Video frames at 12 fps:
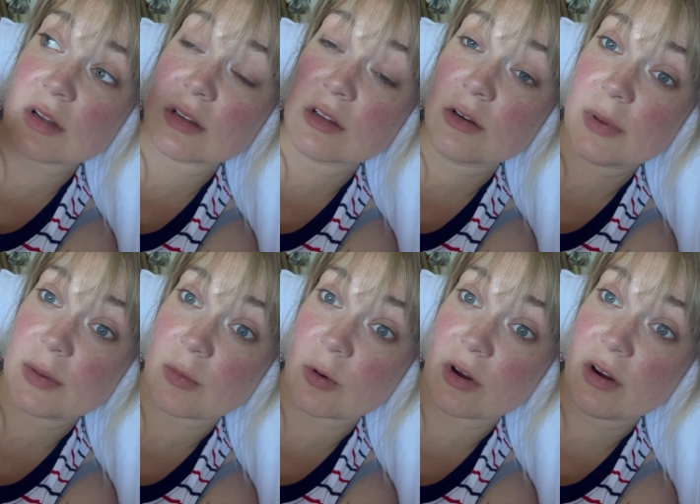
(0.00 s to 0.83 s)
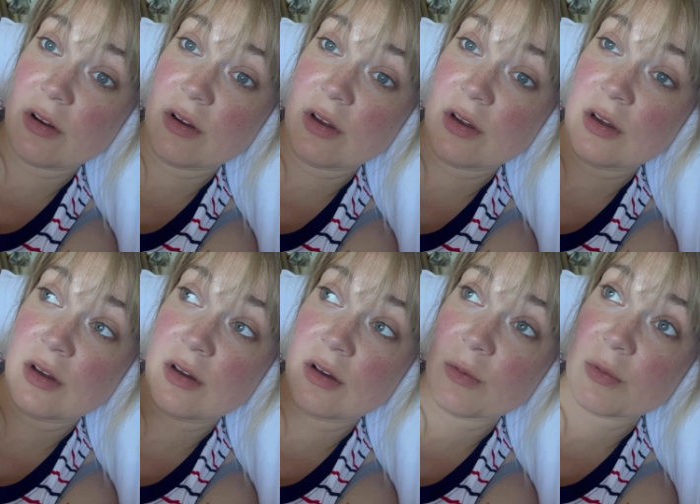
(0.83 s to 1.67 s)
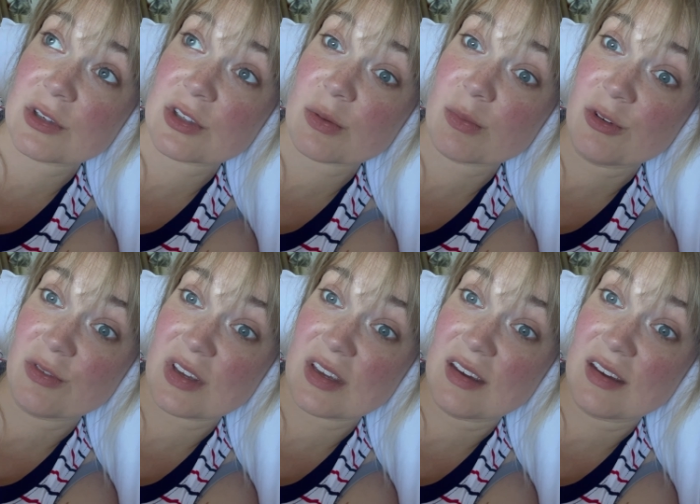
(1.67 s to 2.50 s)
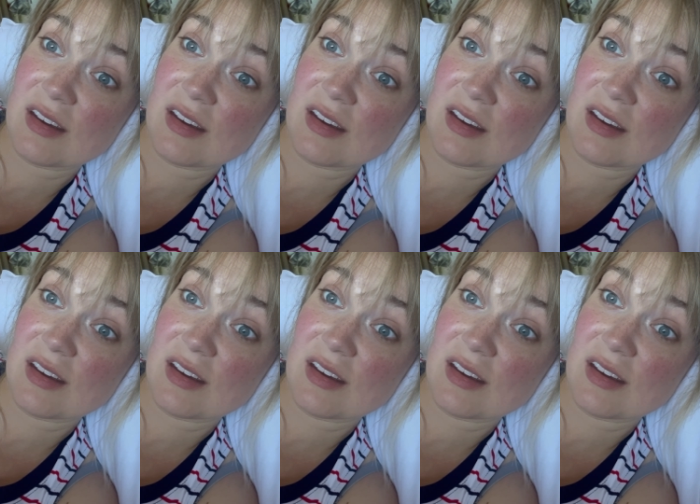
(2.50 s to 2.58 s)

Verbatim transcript: a little bit more, went to the movie,